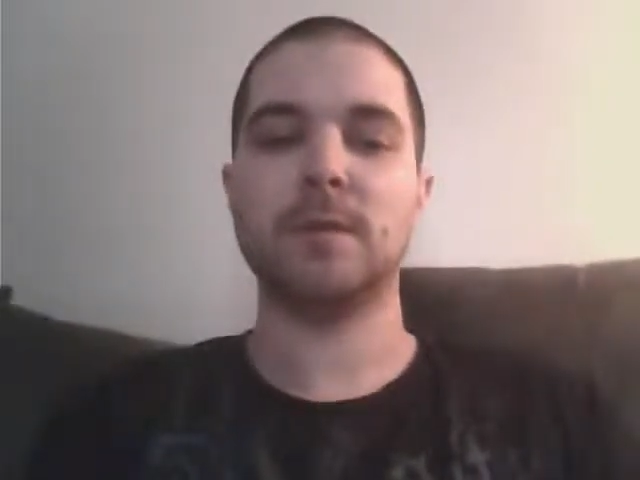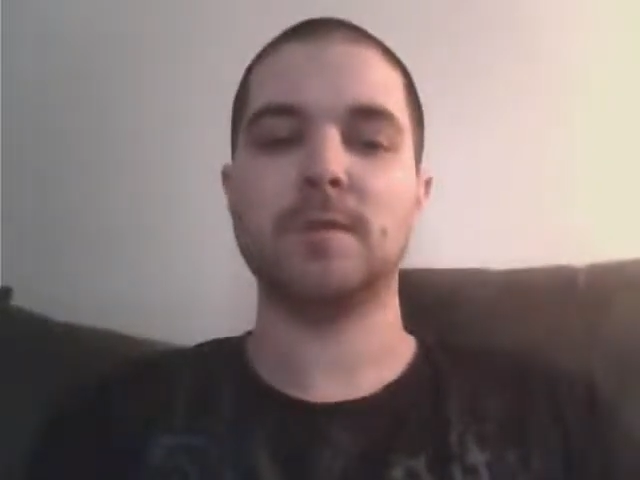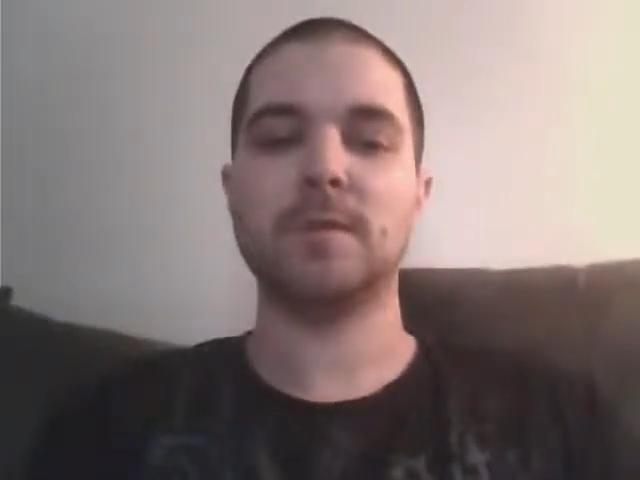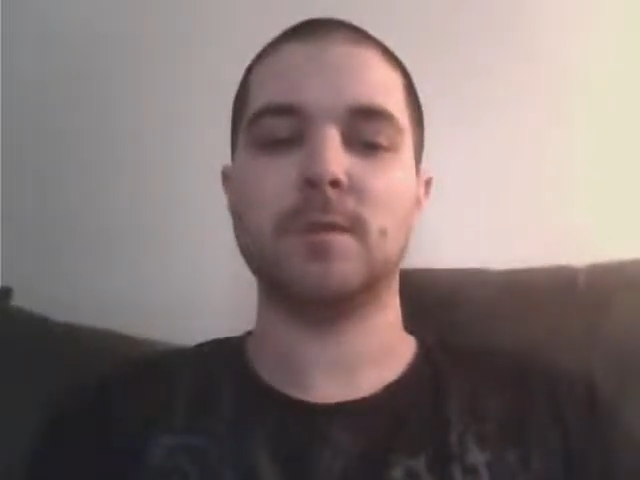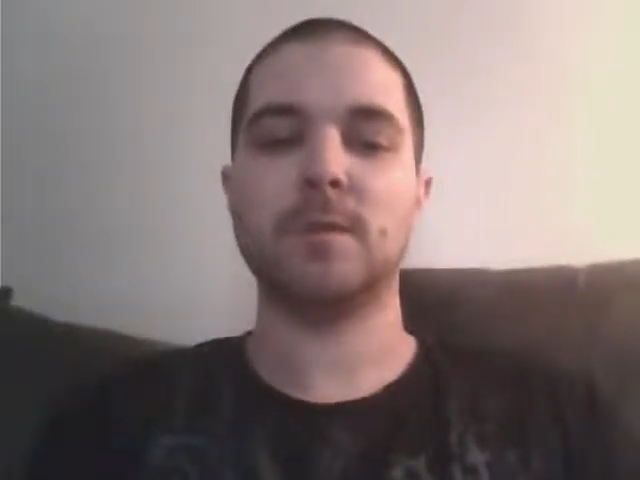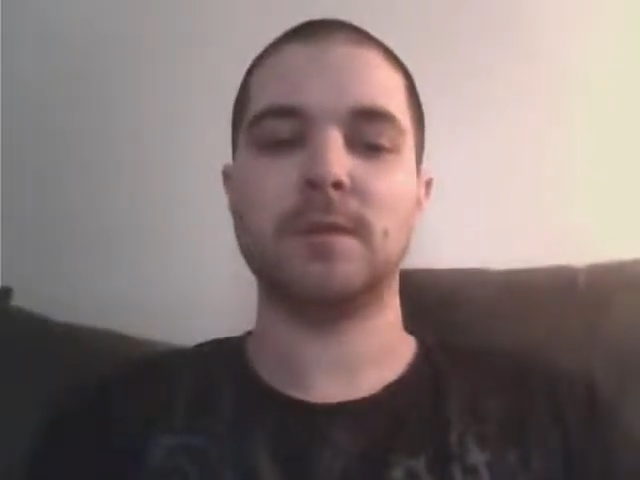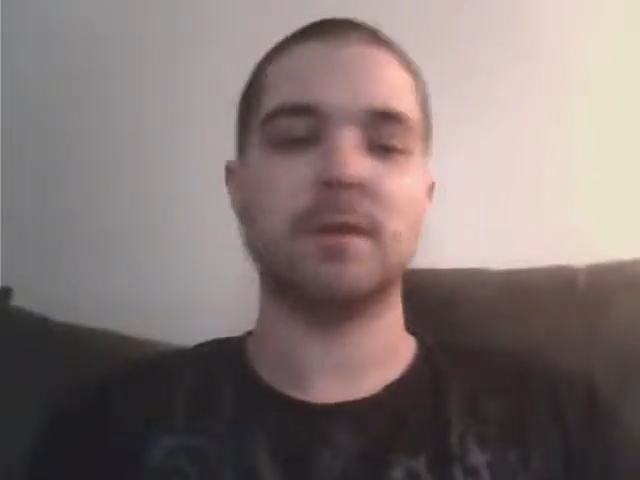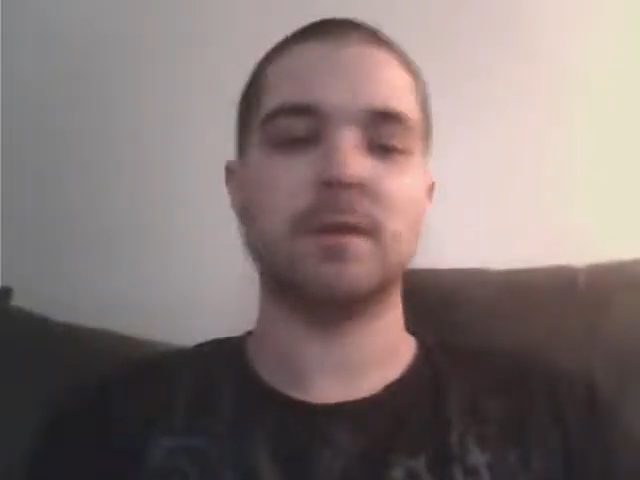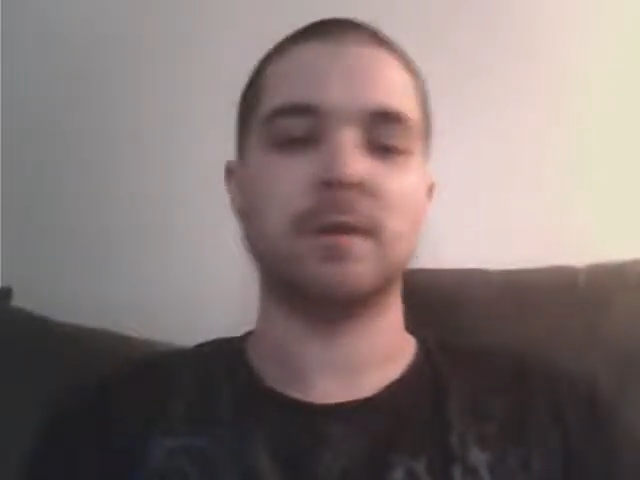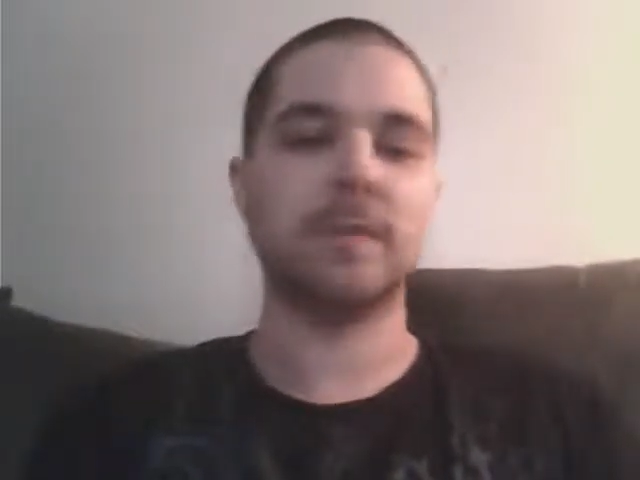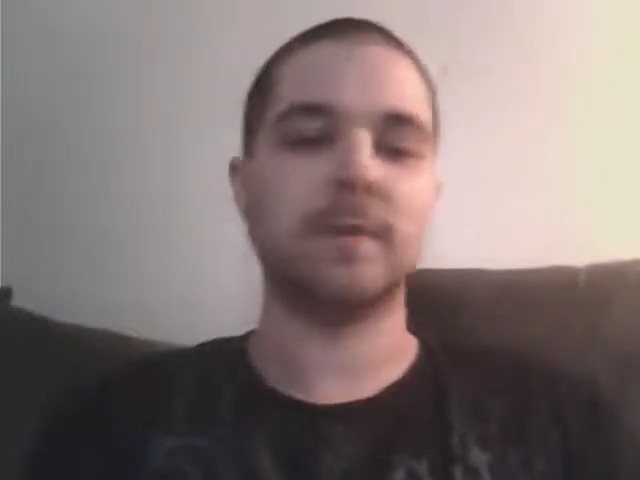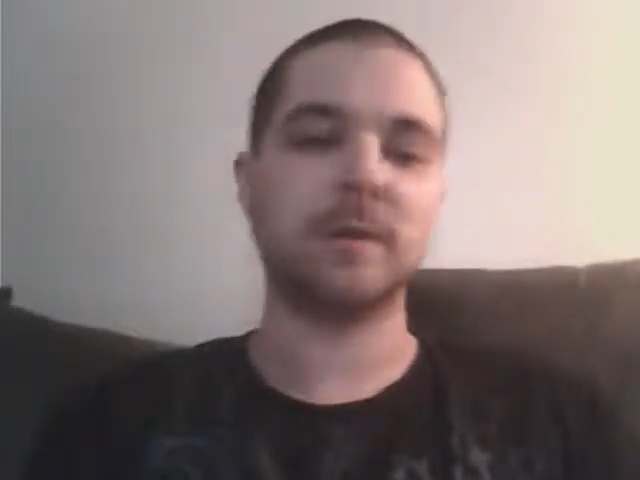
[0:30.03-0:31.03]
more than it
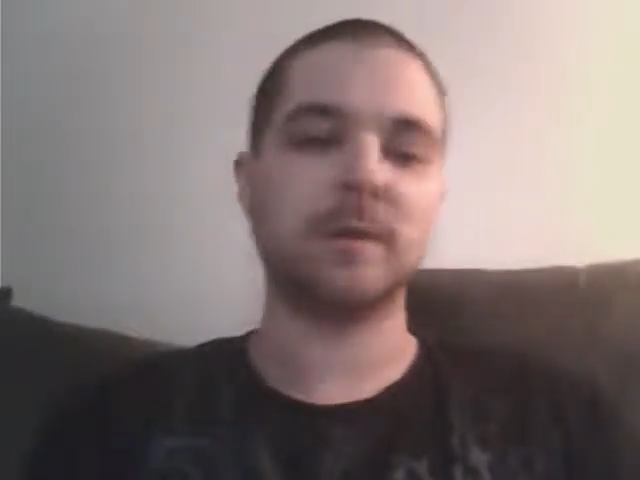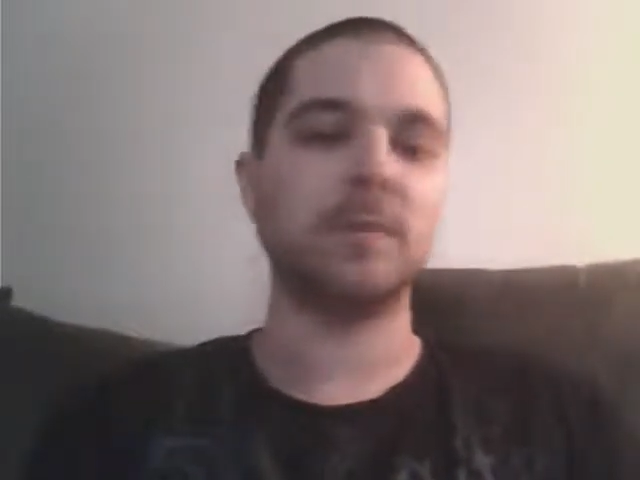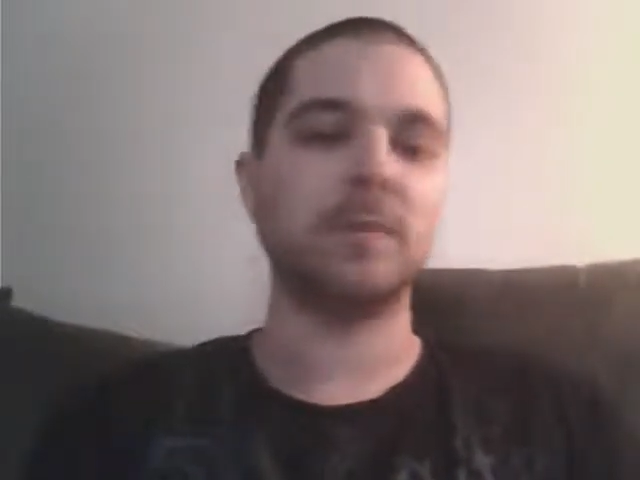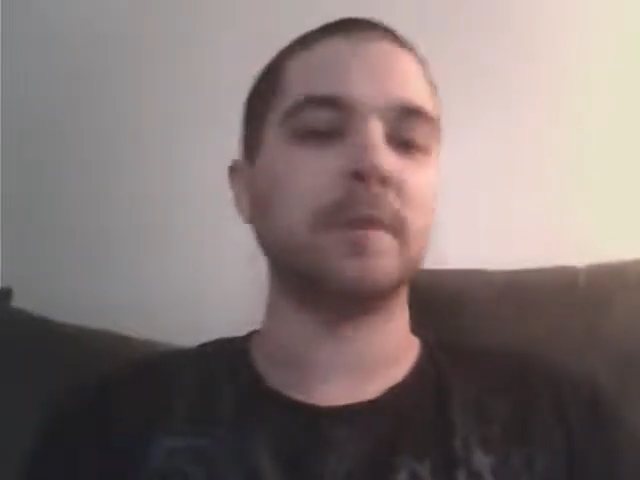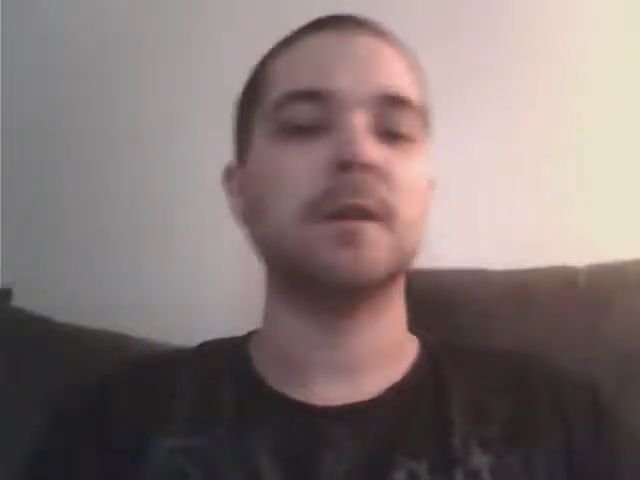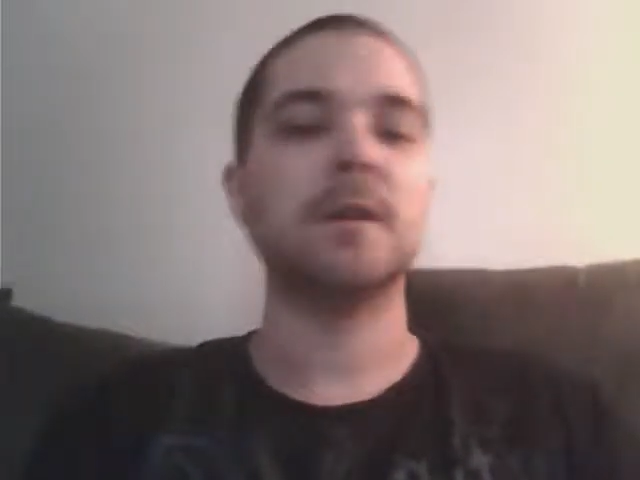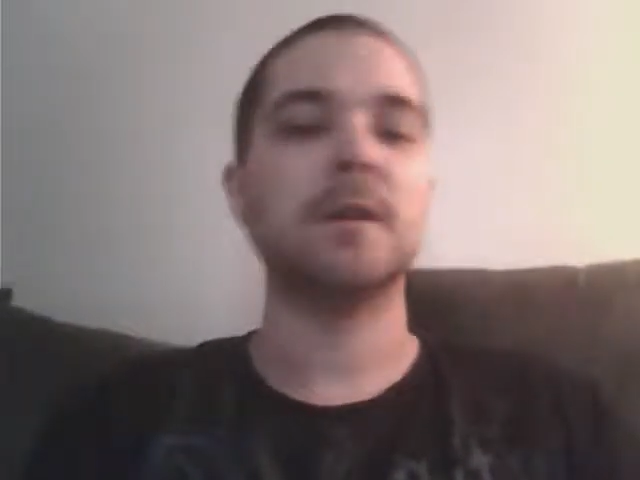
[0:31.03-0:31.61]
affects women,